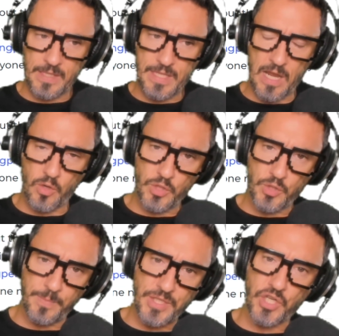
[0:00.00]
they are going
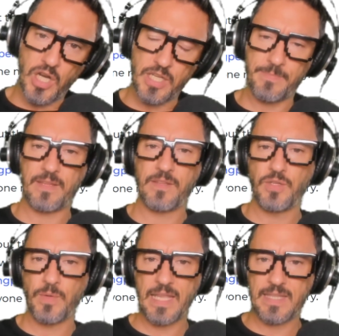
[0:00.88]
to be charged by
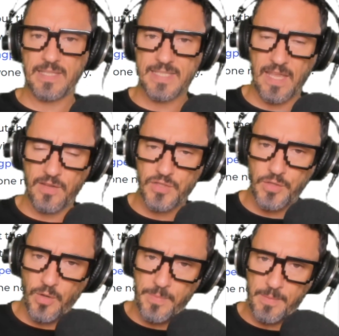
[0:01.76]
United States
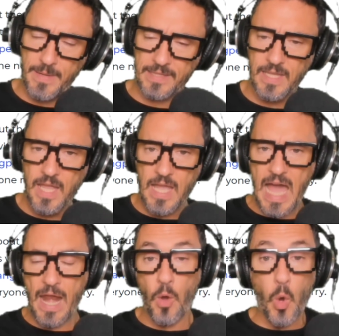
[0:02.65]
government
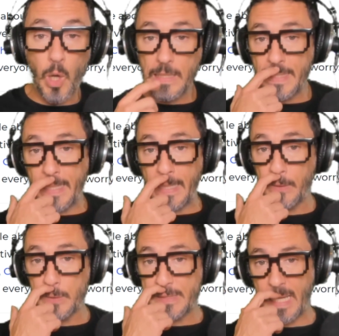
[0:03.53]
are all
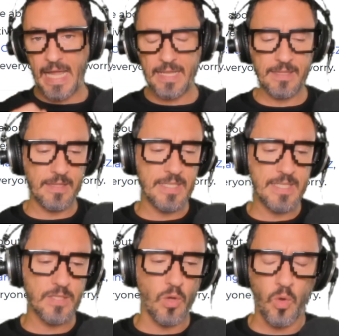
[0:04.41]
news, and this
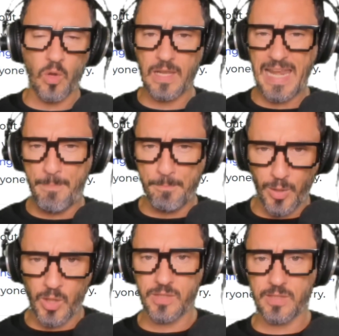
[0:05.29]
is all a
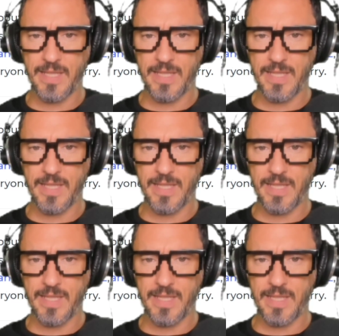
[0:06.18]
plot